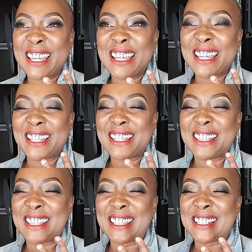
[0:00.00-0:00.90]
in
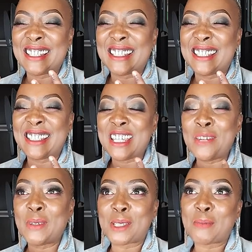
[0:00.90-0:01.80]
the
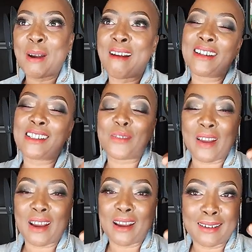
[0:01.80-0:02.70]
deepest parts of
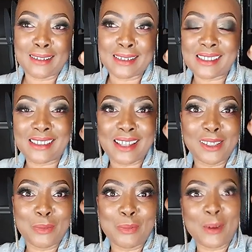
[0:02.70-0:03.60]
our
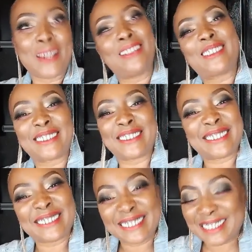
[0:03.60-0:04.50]

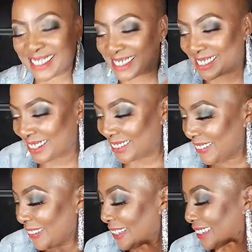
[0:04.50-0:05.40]
celebrations,
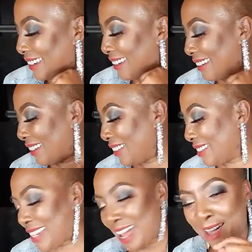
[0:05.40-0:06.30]
you know,
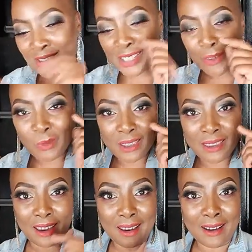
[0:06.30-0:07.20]
to have someone
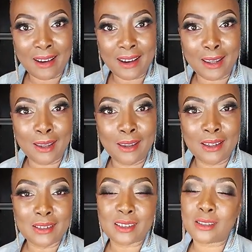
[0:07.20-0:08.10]
there
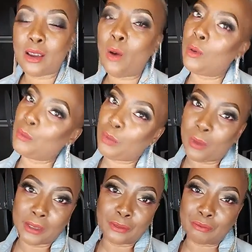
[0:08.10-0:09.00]
is so important.